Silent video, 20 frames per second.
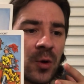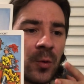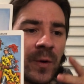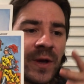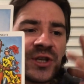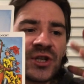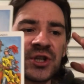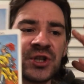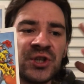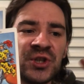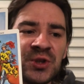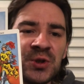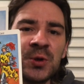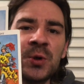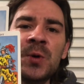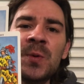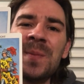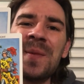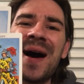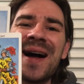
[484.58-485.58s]
which
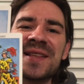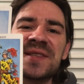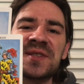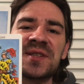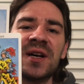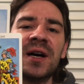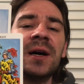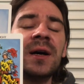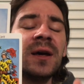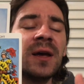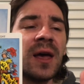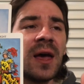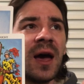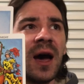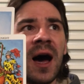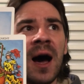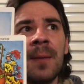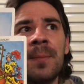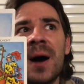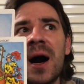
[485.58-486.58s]
do matter,
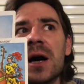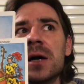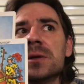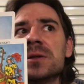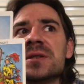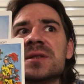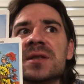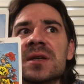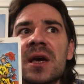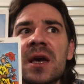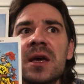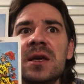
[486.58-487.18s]
about,